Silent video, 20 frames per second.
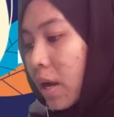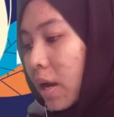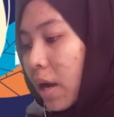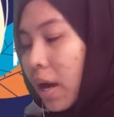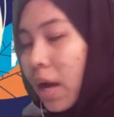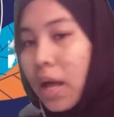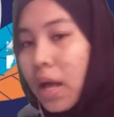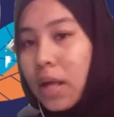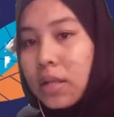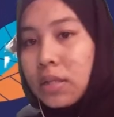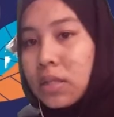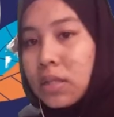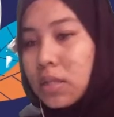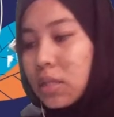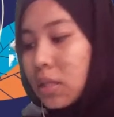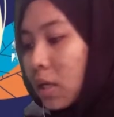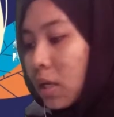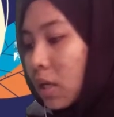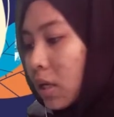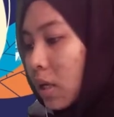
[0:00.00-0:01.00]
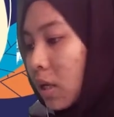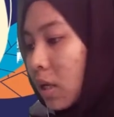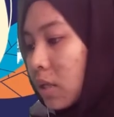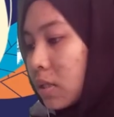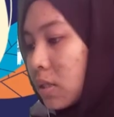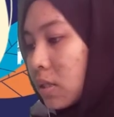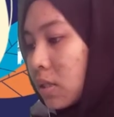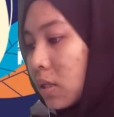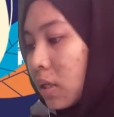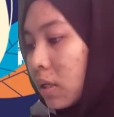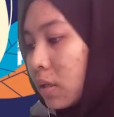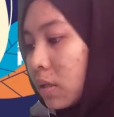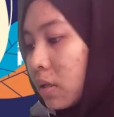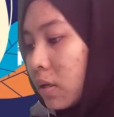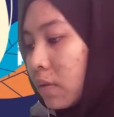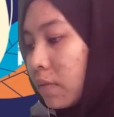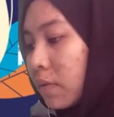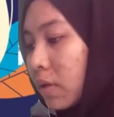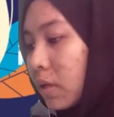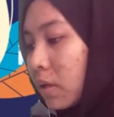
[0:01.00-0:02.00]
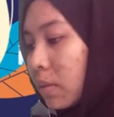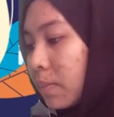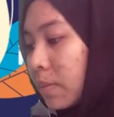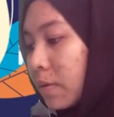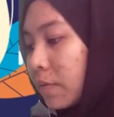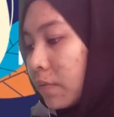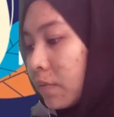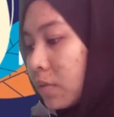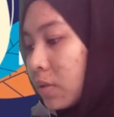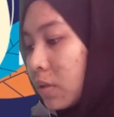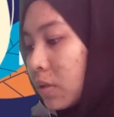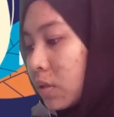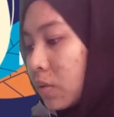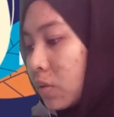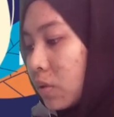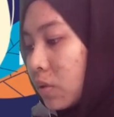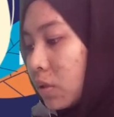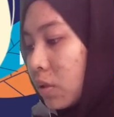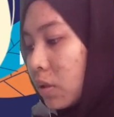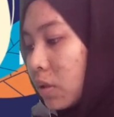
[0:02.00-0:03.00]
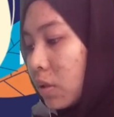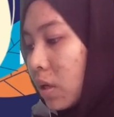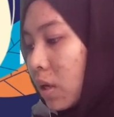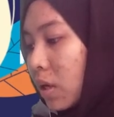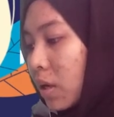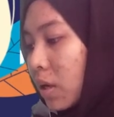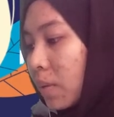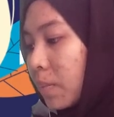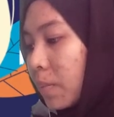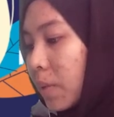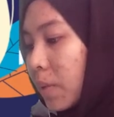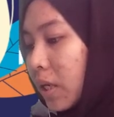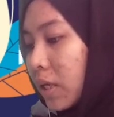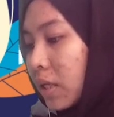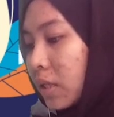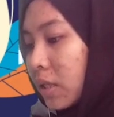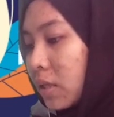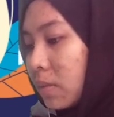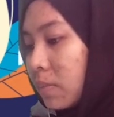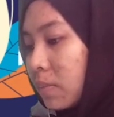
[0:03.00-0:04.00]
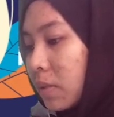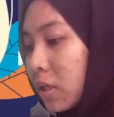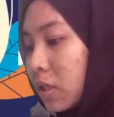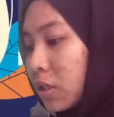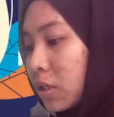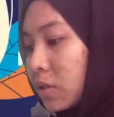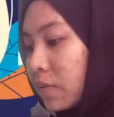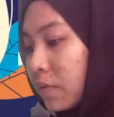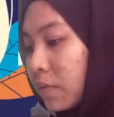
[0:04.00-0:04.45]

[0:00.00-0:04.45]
Hence, its interval above the root being a diminished